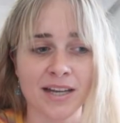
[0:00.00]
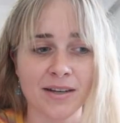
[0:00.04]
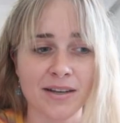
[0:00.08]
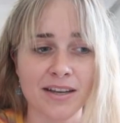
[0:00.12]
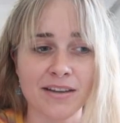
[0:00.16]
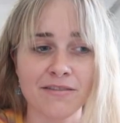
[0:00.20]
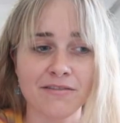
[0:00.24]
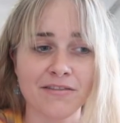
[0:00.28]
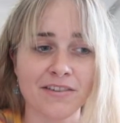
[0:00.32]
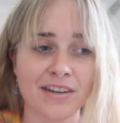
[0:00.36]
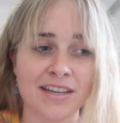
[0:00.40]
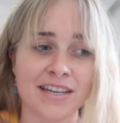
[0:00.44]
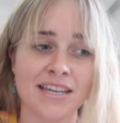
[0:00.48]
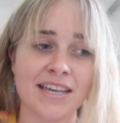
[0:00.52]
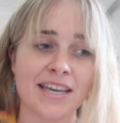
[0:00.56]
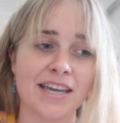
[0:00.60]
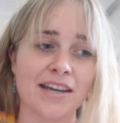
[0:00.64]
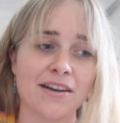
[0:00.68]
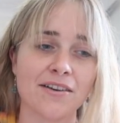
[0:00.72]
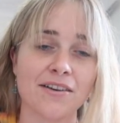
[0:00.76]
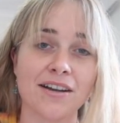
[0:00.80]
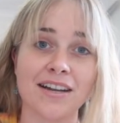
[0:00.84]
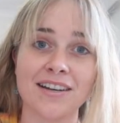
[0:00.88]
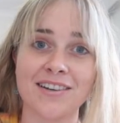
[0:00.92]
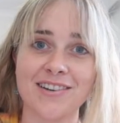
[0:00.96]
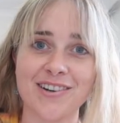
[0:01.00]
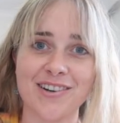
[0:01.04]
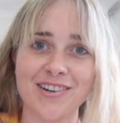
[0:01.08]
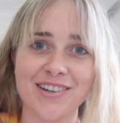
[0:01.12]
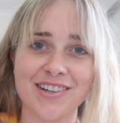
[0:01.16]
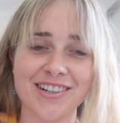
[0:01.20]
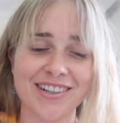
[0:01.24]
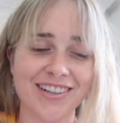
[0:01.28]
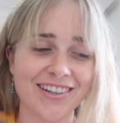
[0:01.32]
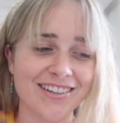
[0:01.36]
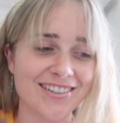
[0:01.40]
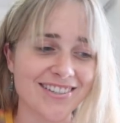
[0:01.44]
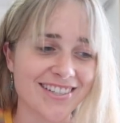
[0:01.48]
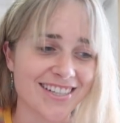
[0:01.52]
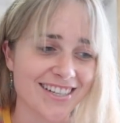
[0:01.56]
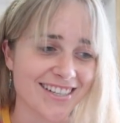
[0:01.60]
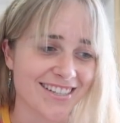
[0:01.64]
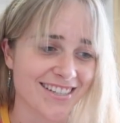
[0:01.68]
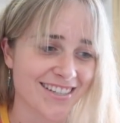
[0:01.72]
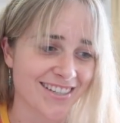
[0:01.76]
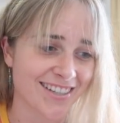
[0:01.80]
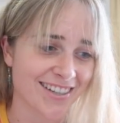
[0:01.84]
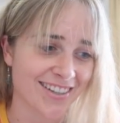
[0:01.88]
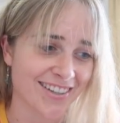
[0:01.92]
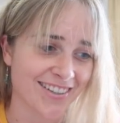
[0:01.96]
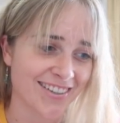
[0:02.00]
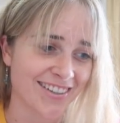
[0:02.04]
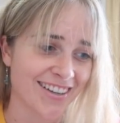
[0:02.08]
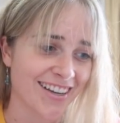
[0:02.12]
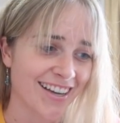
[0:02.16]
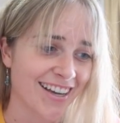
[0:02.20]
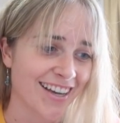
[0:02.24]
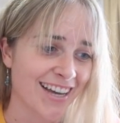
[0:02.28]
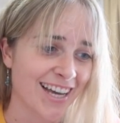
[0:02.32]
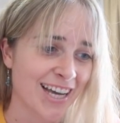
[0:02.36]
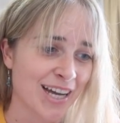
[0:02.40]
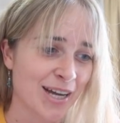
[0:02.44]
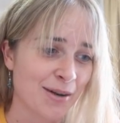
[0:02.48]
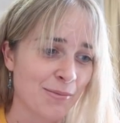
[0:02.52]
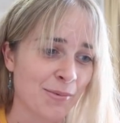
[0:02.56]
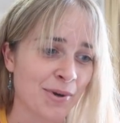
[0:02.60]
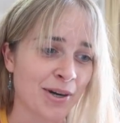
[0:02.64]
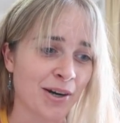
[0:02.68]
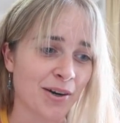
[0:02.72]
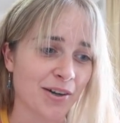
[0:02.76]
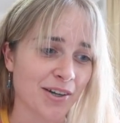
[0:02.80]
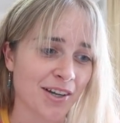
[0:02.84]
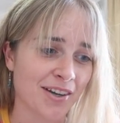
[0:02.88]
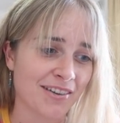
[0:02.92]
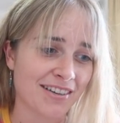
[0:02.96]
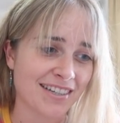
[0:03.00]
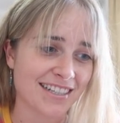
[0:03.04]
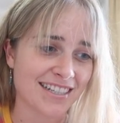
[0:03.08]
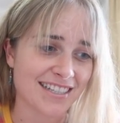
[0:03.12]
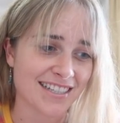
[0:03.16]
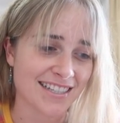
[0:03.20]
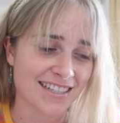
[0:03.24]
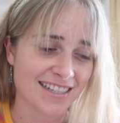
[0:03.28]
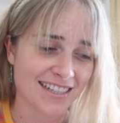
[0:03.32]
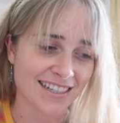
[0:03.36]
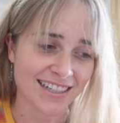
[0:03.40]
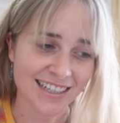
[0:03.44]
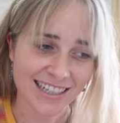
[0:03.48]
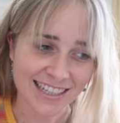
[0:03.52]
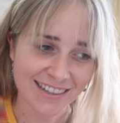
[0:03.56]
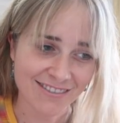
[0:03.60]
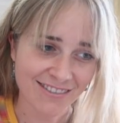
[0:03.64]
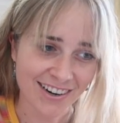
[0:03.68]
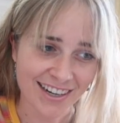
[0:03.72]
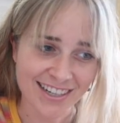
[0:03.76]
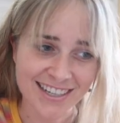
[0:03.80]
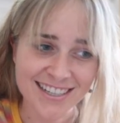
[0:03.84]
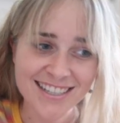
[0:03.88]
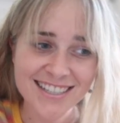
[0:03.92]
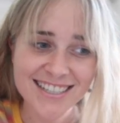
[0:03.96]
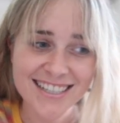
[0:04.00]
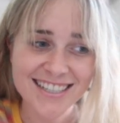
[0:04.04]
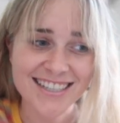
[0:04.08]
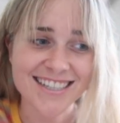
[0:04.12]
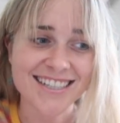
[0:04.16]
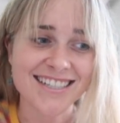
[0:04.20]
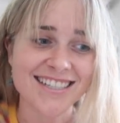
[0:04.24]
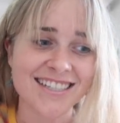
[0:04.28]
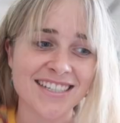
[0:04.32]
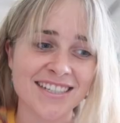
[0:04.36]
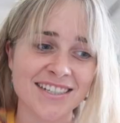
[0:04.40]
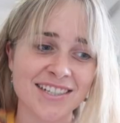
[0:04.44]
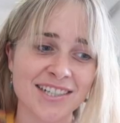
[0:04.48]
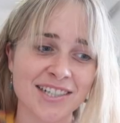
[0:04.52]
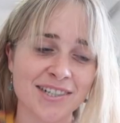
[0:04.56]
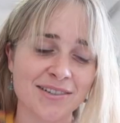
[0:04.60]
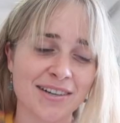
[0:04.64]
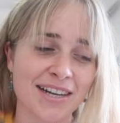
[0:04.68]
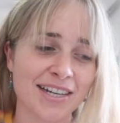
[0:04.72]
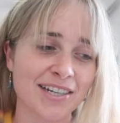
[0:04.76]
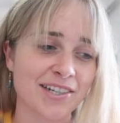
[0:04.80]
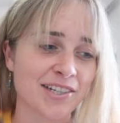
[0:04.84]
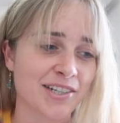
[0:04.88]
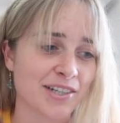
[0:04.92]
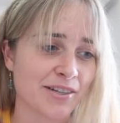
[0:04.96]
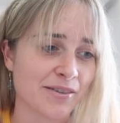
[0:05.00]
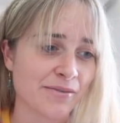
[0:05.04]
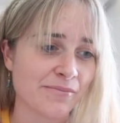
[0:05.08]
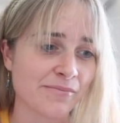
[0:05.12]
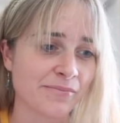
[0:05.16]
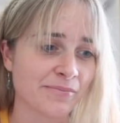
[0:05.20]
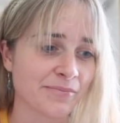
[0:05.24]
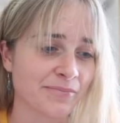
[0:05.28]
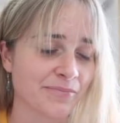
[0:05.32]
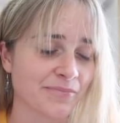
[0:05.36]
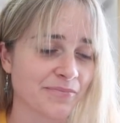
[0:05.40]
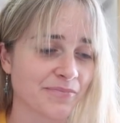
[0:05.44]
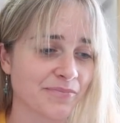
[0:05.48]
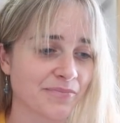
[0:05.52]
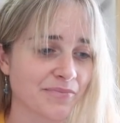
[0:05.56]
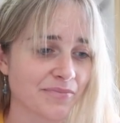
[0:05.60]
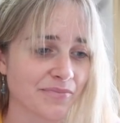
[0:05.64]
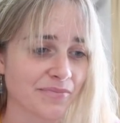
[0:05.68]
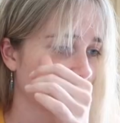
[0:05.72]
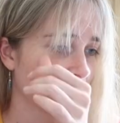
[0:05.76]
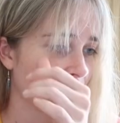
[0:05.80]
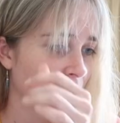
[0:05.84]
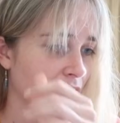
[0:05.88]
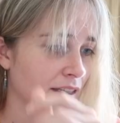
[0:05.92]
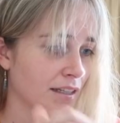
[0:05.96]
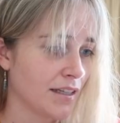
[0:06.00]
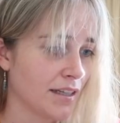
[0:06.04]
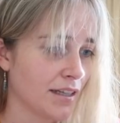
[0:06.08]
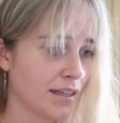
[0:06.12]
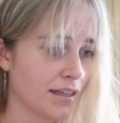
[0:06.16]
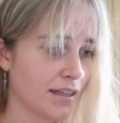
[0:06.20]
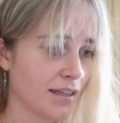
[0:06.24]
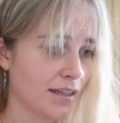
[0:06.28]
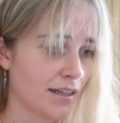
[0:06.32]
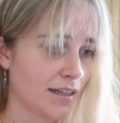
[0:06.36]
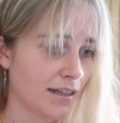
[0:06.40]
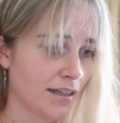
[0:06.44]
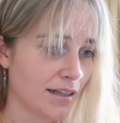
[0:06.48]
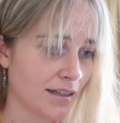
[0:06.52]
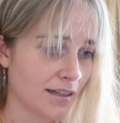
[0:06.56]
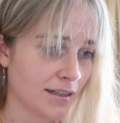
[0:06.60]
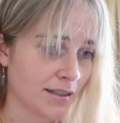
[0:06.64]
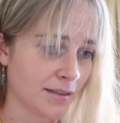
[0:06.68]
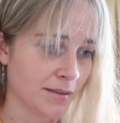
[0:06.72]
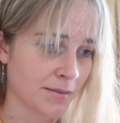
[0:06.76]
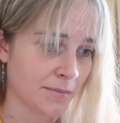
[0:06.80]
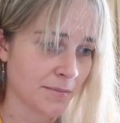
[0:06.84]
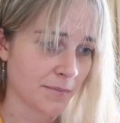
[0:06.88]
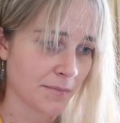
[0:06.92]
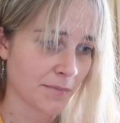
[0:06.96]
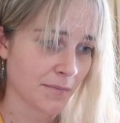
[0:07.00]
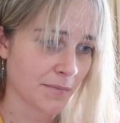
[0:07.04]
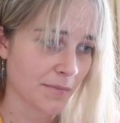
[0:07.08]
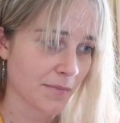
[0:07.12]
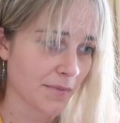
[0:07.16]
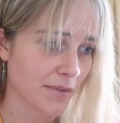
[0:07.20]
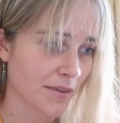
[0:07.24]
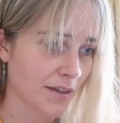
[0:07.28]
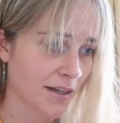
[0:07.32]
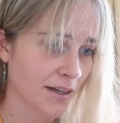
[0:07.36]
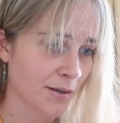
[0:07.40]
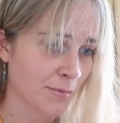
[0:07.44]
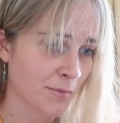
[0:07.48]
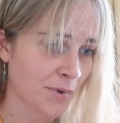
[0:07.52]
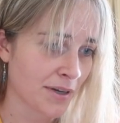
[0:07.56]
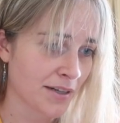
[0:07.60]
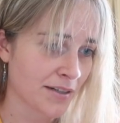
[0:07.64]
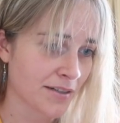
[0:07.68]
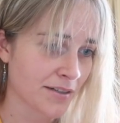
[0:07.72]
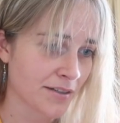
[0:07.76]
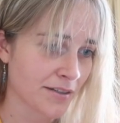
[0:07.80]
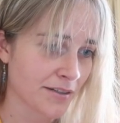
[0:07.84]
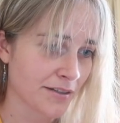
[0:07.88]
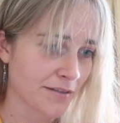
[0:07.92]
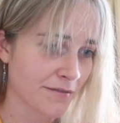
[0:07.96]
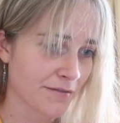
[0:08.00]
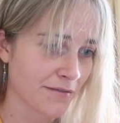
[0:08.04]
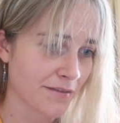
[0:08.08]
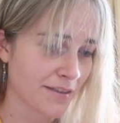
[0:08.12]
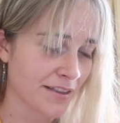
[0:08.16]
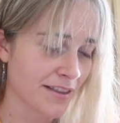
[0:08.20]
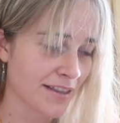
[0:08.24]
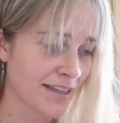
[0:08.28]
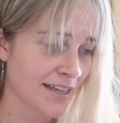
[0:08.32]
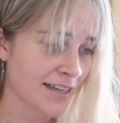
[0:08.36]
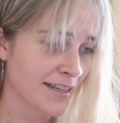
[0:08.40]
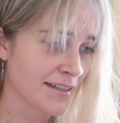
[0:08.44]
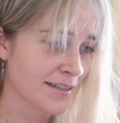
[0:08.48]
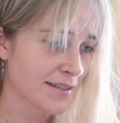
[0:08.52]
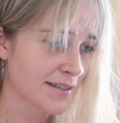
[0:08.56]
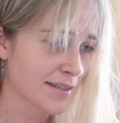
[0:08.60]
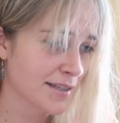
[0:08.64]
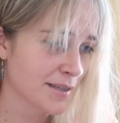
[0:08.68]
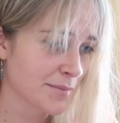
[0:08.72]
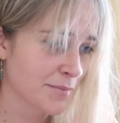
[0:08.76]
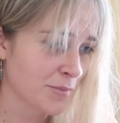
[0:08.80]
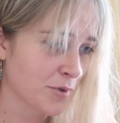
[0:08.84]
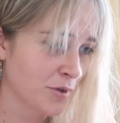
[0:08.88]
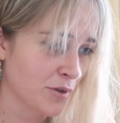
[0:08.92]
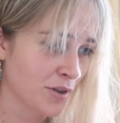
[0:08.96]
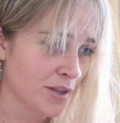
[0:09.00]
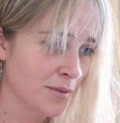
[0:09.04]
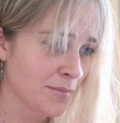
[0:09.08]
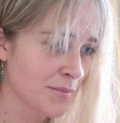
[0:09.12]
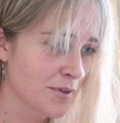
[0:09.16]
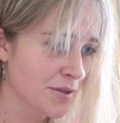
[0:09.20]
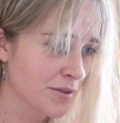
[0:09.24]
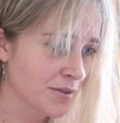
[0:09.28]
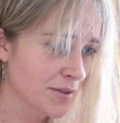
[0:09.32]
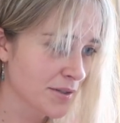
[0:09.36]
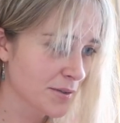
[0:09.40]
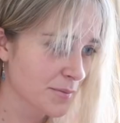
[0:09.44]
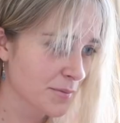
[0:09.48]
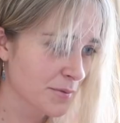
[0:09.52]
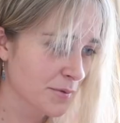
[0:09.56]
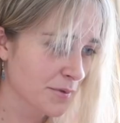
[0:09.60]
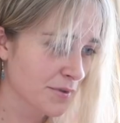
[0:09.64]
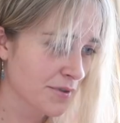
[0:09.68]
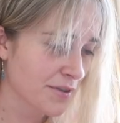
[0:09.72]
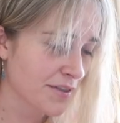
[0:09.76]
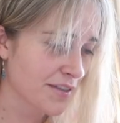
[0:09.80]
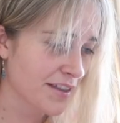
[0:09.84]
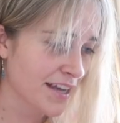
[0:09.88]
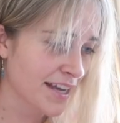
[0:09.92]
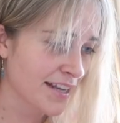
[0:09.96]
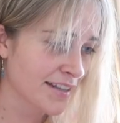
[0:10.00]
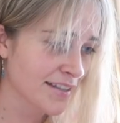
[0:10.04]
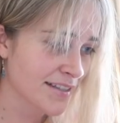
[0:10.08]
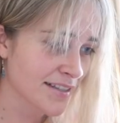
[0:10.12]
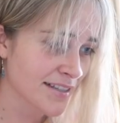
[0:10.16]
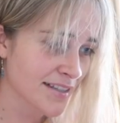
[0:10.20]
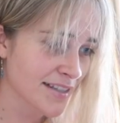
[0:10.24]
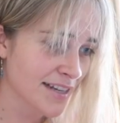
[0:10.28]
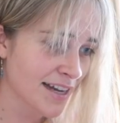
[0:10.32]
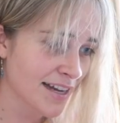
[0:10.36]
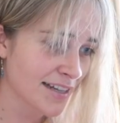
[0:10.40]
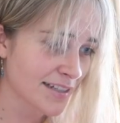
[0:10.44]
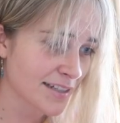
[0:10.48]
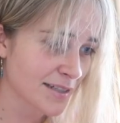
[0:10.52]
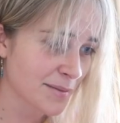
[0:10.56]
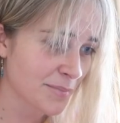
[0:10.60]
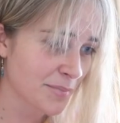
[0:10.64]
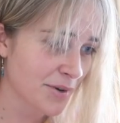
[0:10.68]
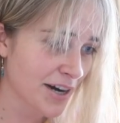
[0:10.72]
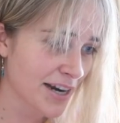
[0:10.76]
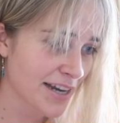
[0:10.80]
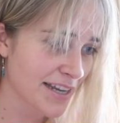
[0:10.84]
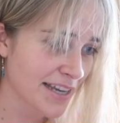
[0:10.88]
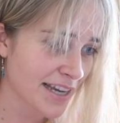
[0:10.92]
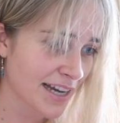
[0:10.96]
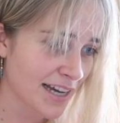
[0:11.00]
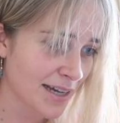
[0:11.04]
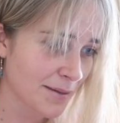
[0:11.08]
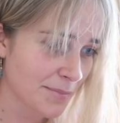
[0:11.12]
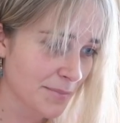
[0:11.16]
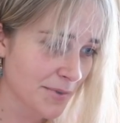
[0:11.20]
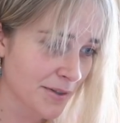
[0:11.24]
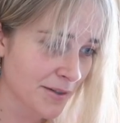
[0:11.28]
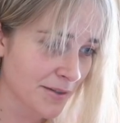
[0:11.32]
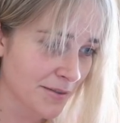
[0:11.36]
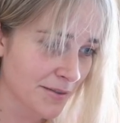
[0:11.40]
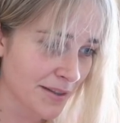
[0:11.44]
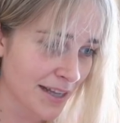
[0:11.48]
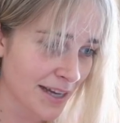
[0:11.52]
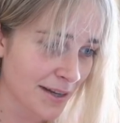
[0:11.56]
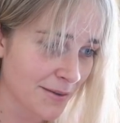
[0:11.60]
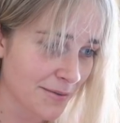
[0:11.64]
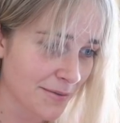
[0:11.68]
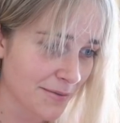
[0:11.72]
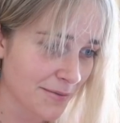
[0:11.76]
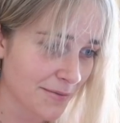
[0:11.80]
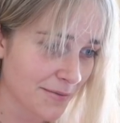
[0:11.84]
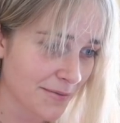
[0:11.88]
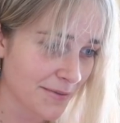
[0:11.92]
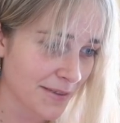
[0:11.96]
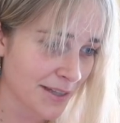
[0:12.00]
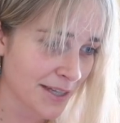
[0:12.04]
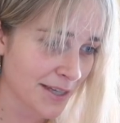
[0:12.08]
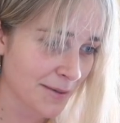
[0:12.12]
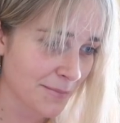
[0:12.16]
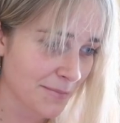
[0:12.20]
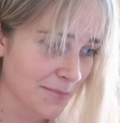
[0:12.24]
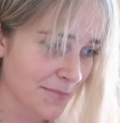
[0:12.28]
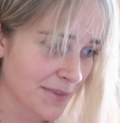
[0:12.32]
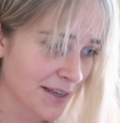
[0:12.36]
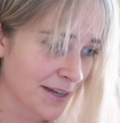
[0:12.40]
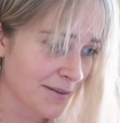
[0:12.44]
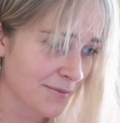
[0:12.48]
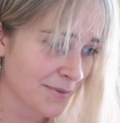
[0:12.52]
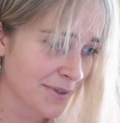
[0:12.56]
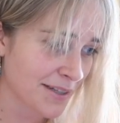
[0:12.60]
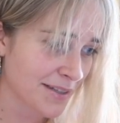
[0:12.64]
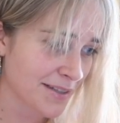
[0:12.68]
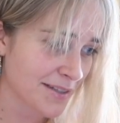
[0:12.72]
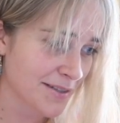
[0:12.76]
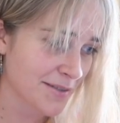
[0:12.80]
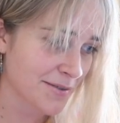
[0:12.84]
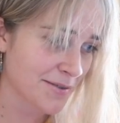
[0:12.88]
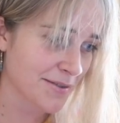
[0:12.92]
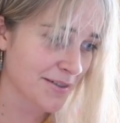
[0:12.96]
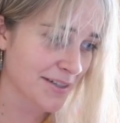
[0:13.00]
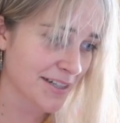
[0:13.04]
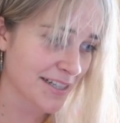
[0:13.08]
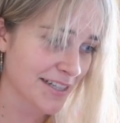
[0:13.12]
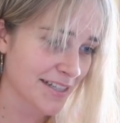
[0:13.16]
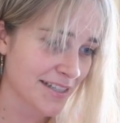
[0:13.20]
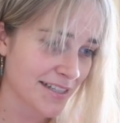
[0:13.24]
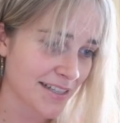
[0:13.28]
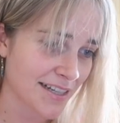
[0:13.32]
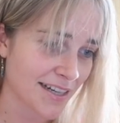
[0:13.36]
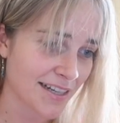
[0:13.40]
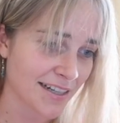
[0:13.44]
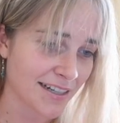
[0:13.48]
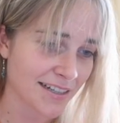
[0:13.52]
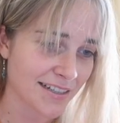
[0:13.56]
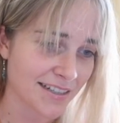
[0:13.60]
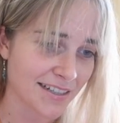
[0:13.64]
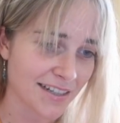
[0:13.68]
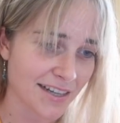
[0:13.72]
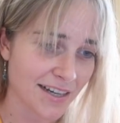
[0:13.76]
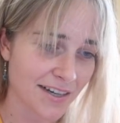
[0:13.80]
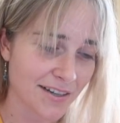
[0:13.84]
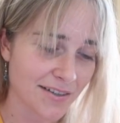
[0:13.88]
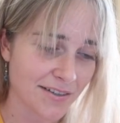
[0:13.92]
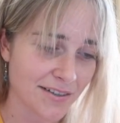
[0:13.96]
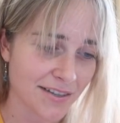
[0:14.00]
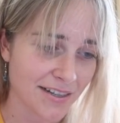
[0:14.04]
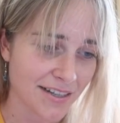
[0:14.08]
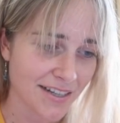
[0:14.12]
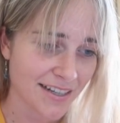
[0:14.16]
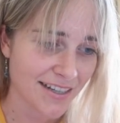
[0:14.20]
every year and not closer, so we're not going to suddenly run into this situation. I wonder if these smaller moons will then start to break up. Oh, that one's already starting to go.